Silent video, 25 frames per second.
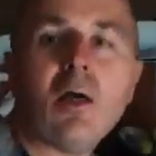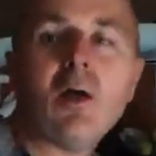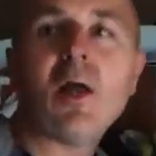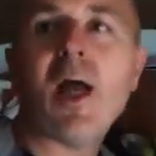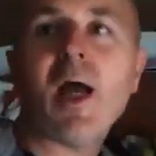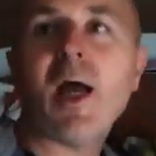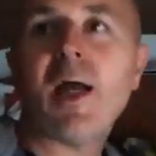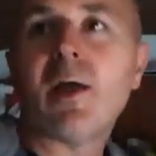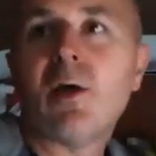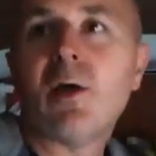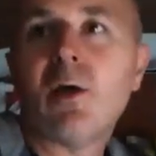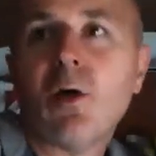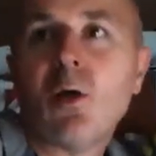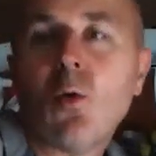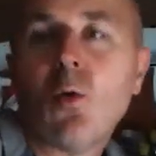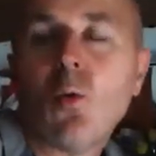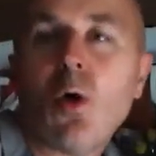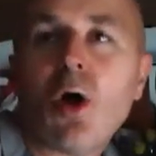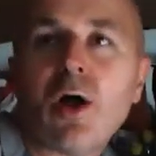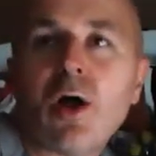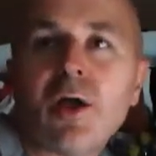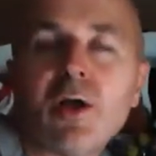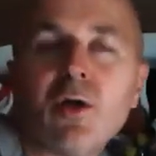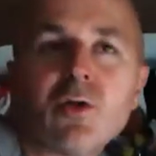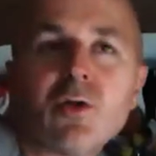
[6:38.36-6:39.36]
Okay,
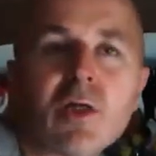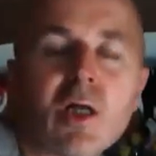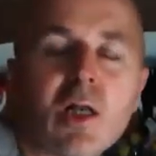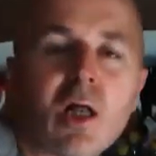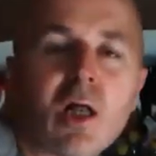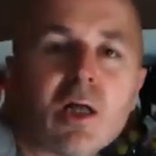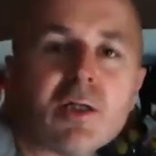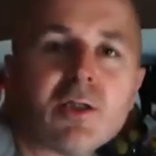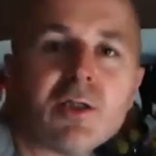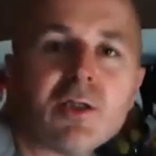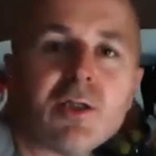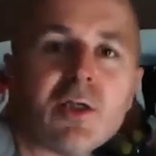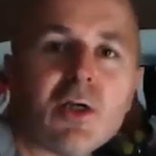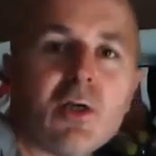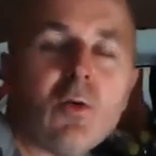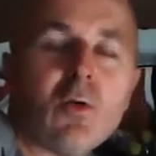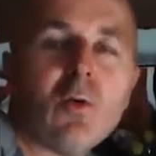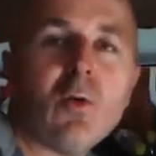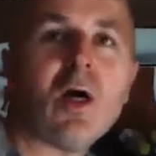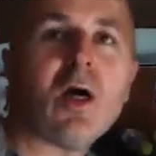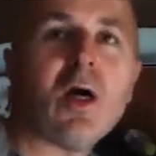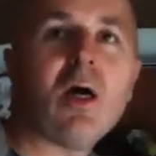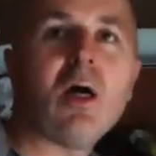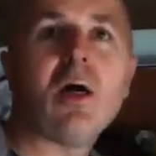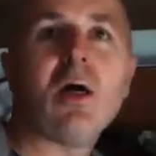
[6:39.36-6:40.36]
what I usually like to
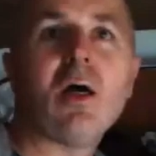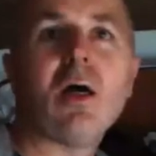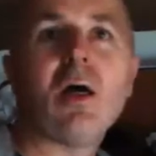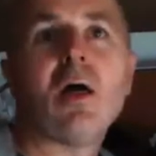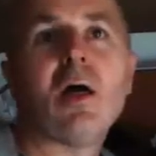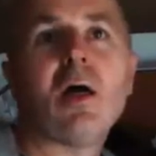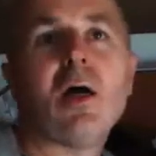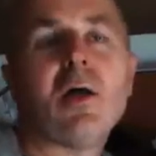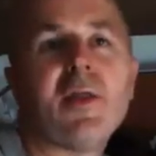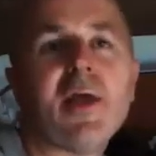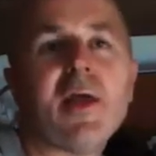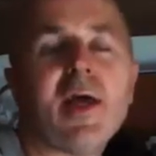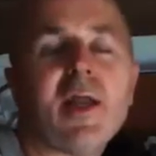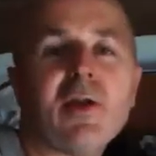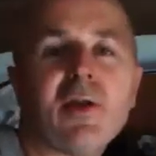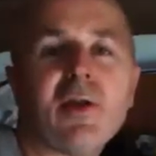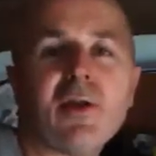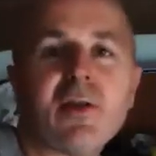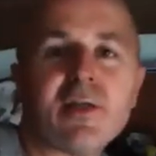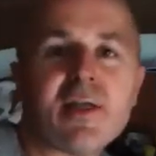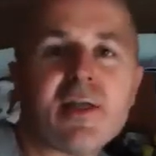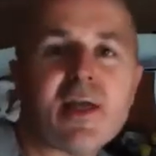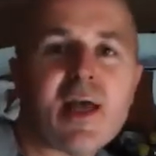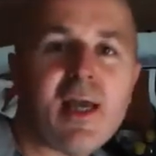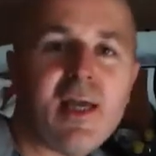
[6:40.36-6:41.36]
do uh, at the end
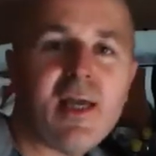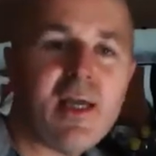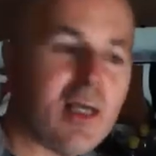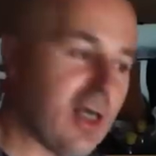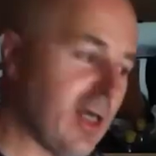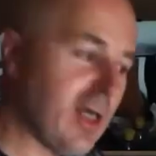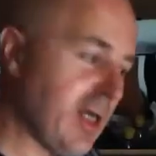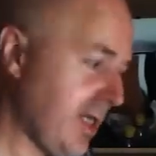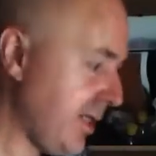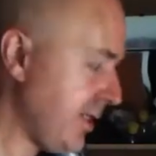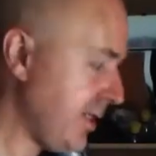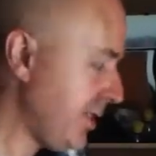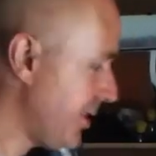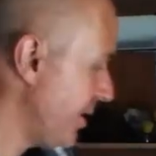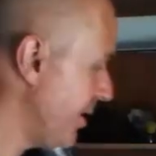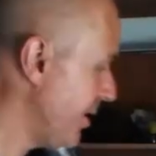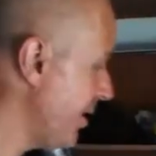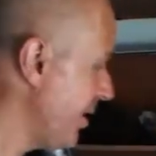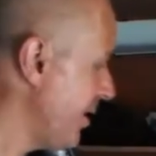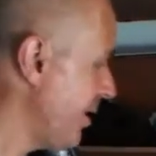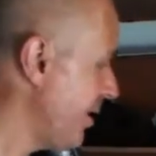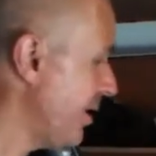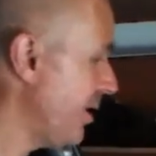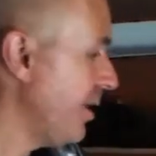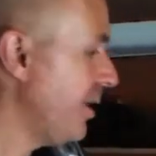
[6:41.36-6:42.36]
of the day
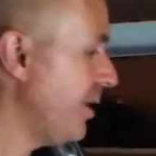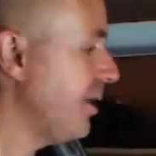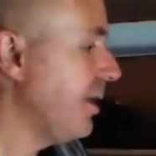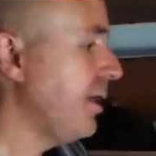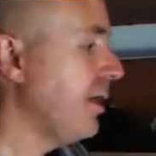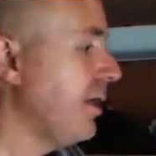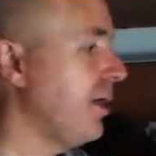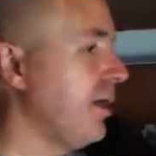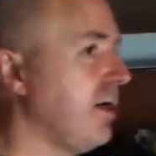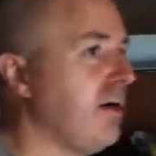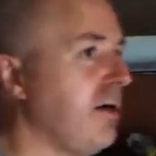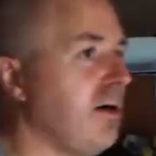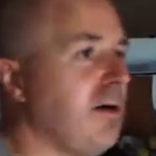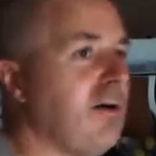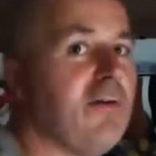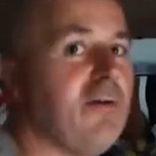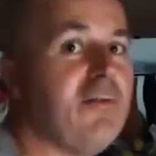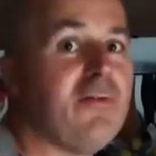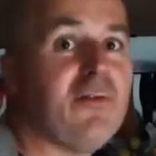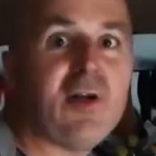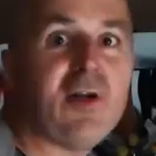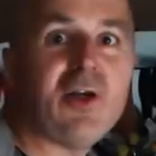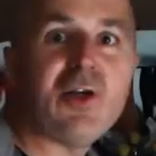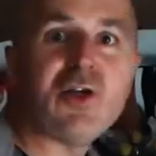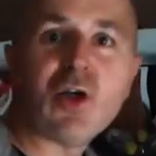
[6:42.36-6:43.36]
is
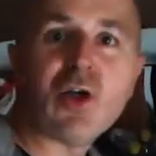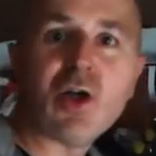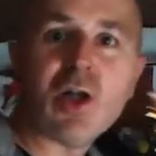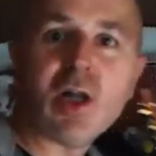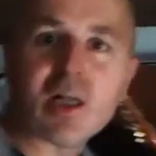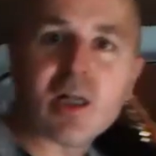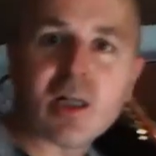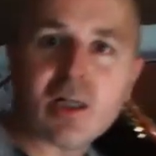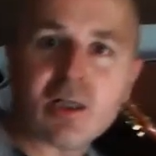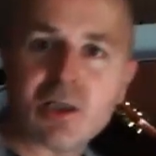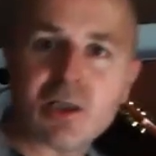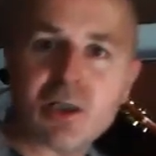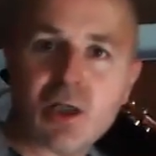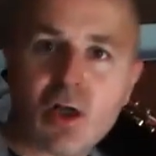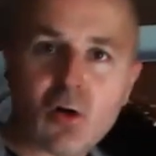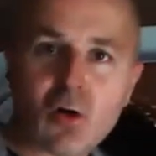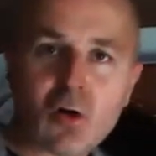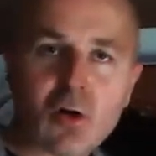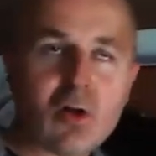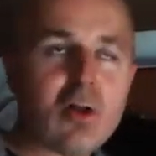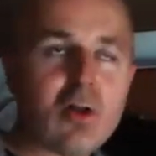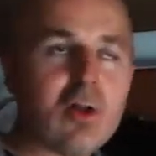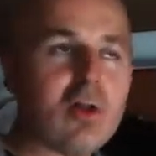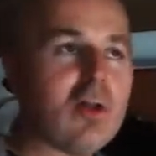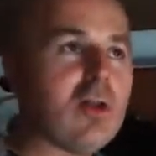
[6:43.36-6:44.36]
finish on a little
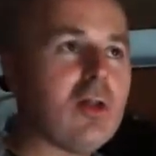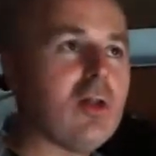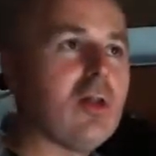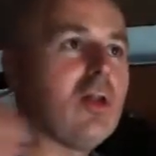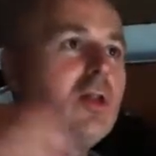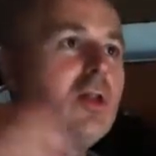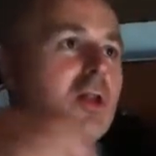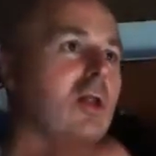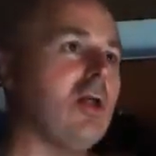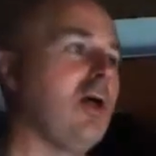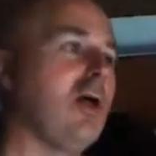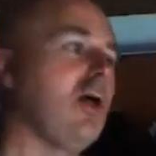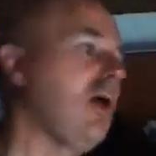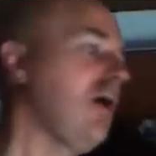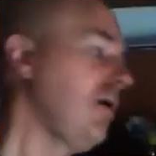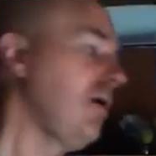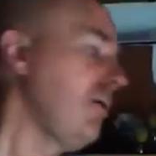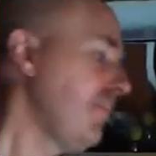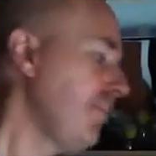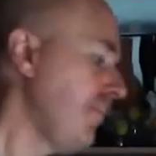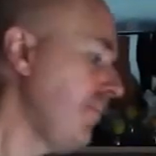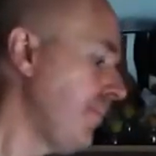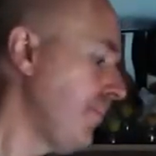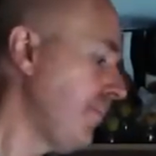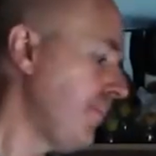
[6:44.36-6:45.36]
song.
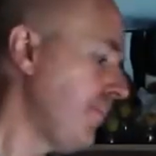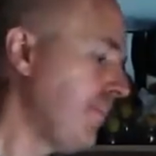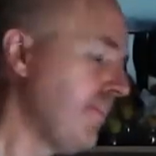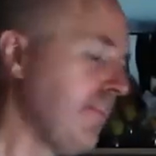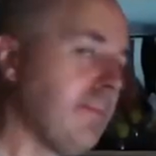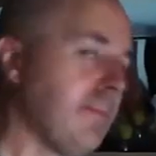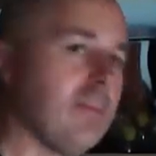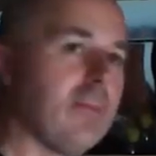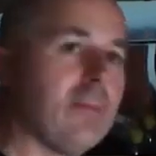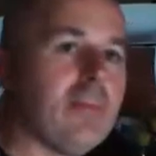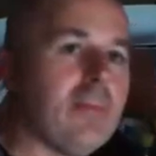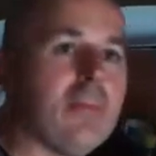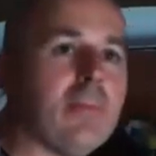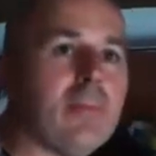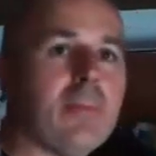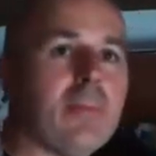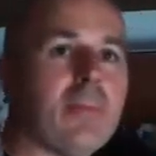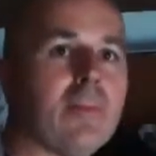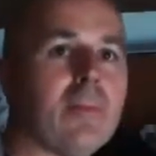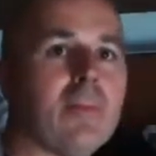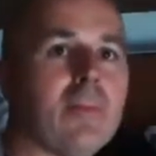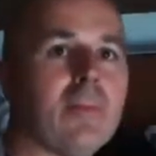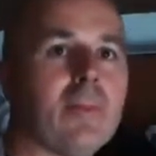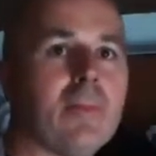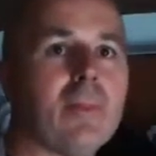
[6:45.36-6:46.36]
Um,
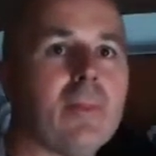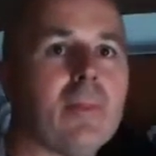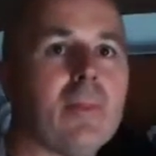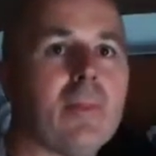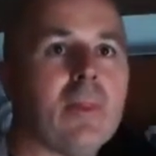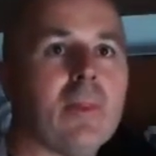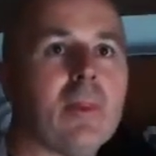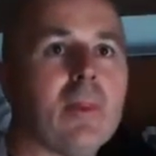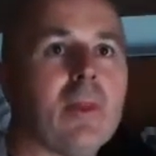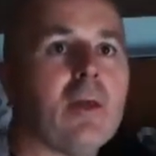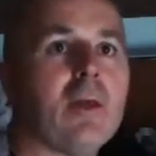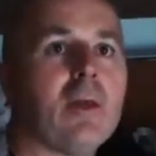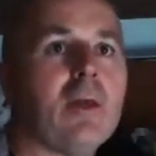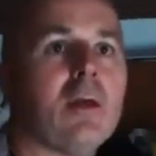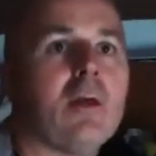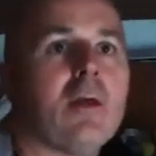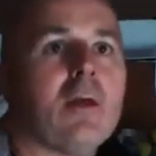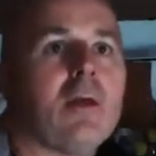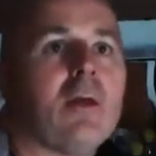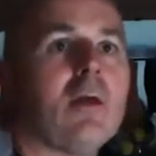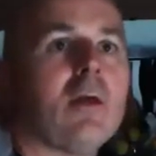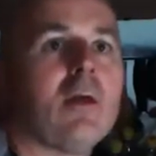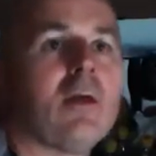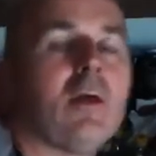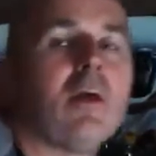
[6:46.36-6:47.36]

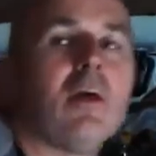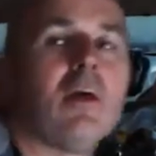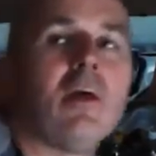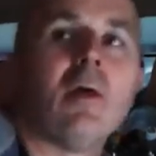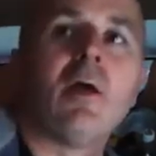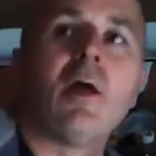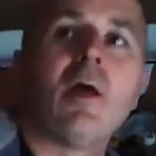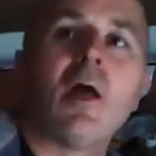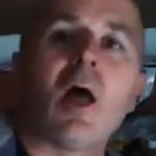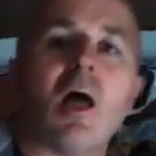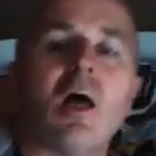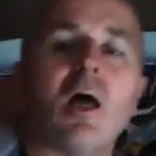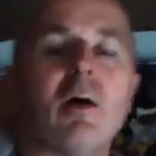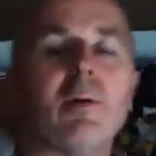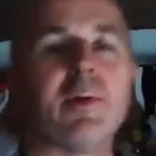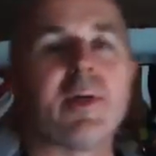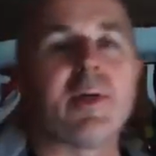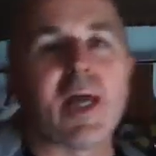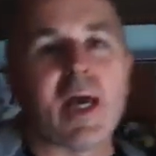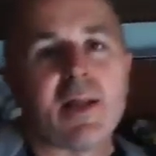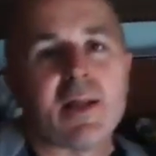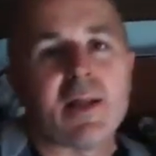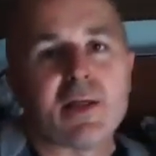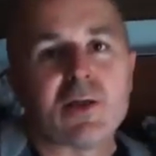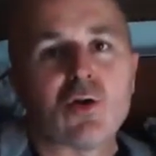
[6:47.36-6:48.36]
I hope
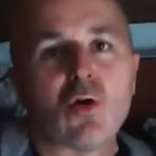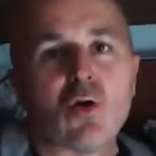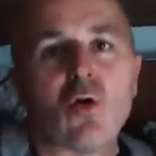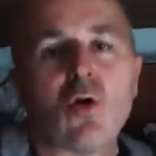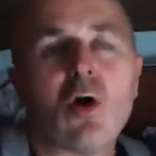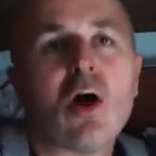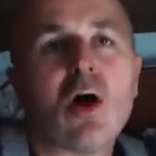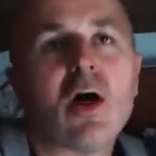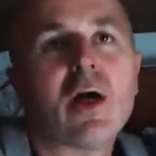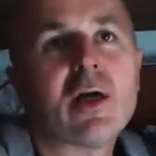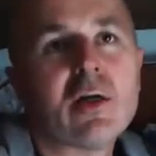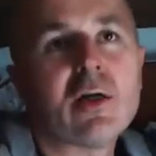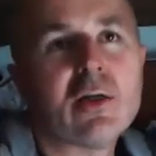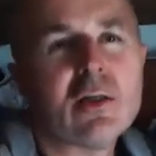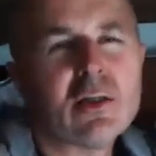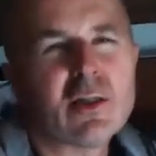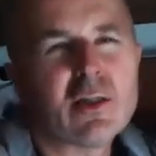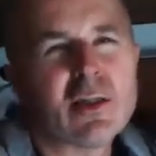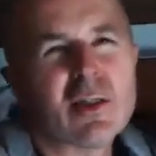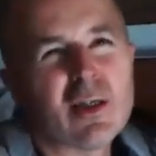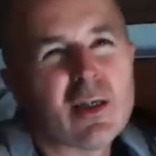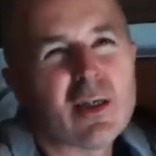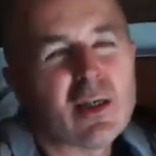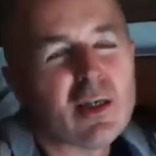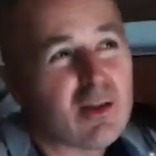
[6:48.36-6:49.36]
you get this alright
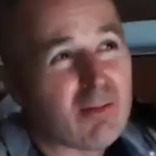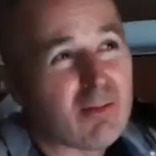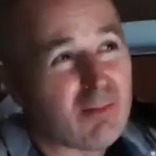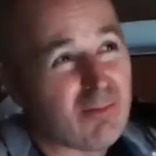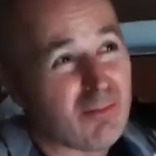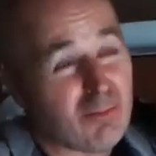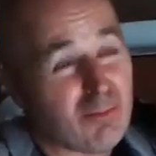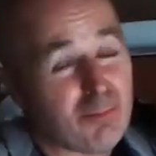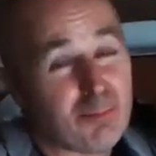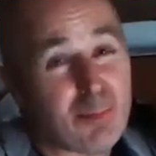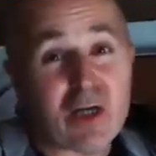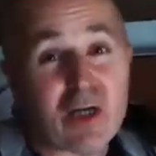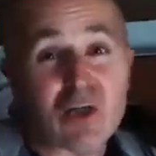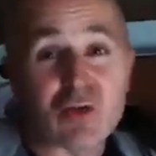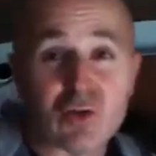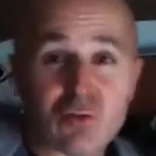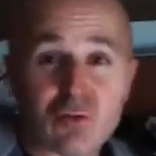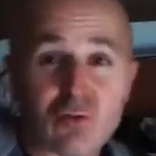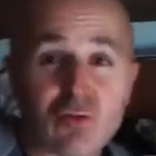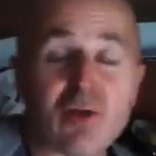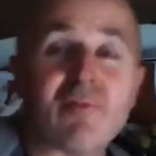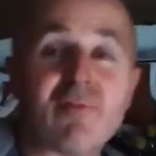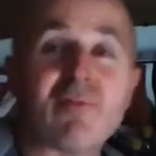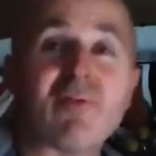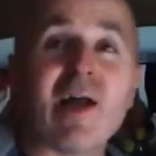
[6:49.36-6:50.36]
because uh,
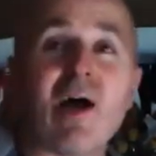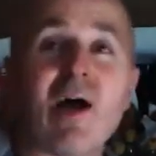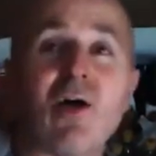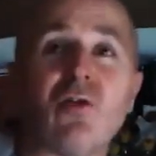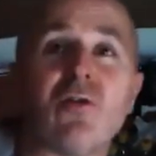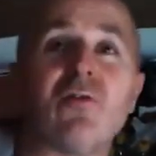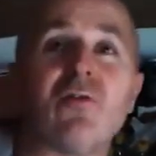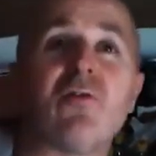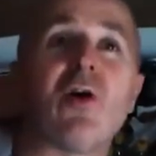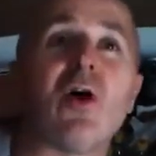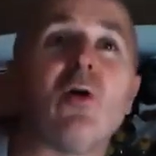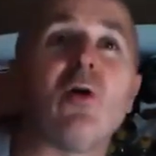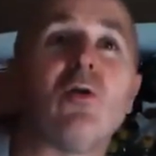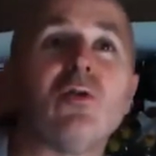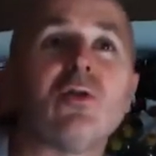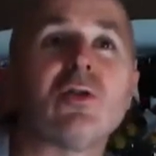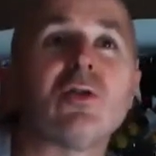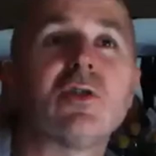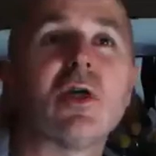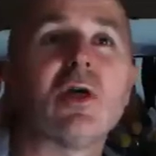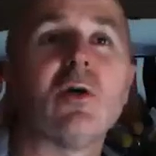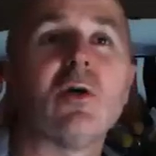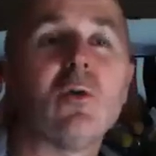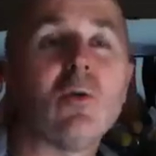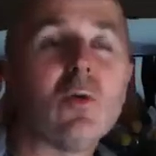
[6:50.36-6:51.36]
battery's running flat on the phone,
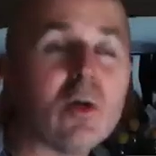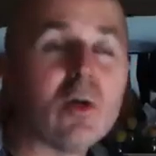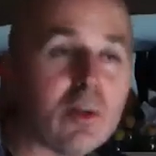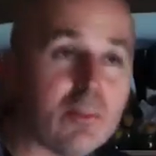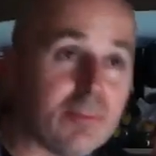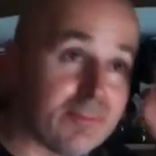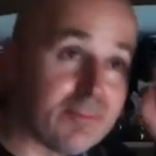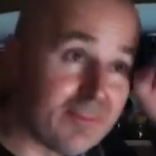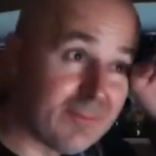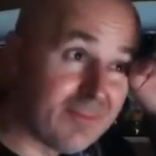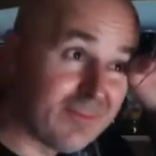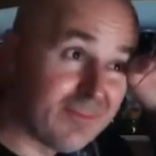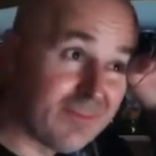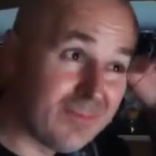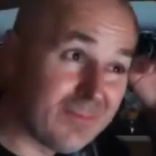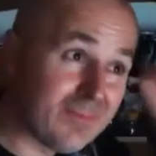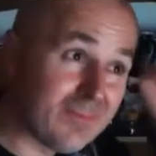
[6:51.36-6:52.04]
so um,